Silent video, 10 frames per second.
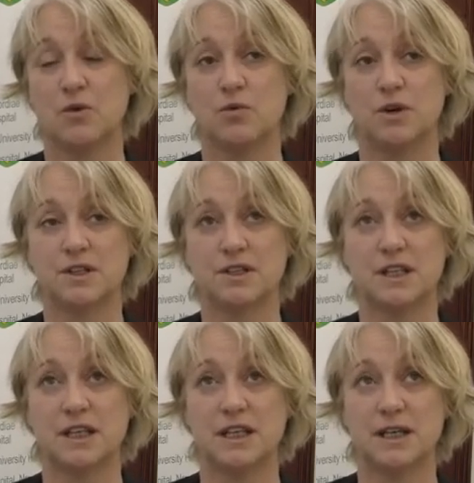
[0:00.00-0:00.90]
What
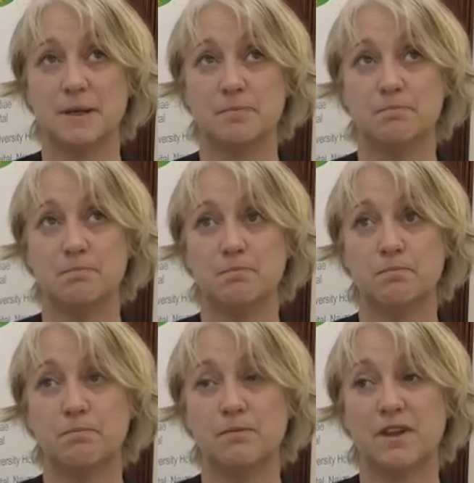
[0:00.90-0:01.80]

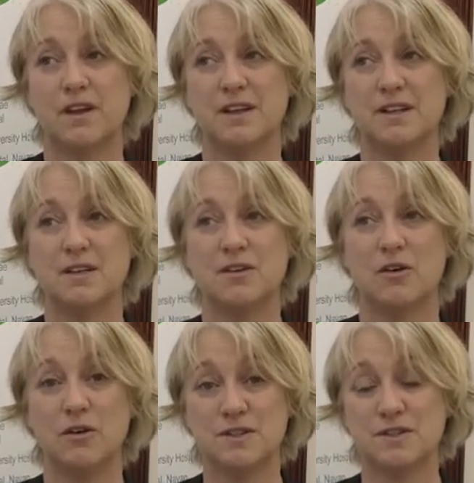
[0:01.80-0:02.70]
I think
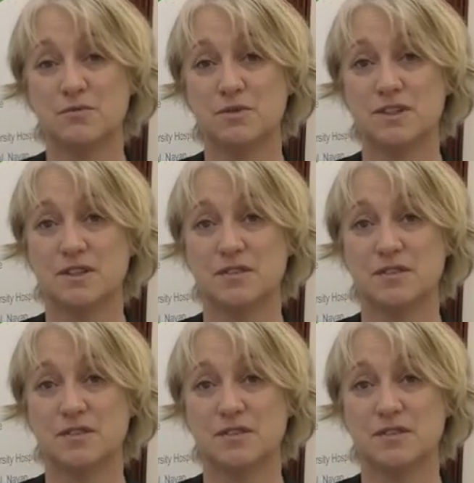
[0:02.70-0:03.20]
also was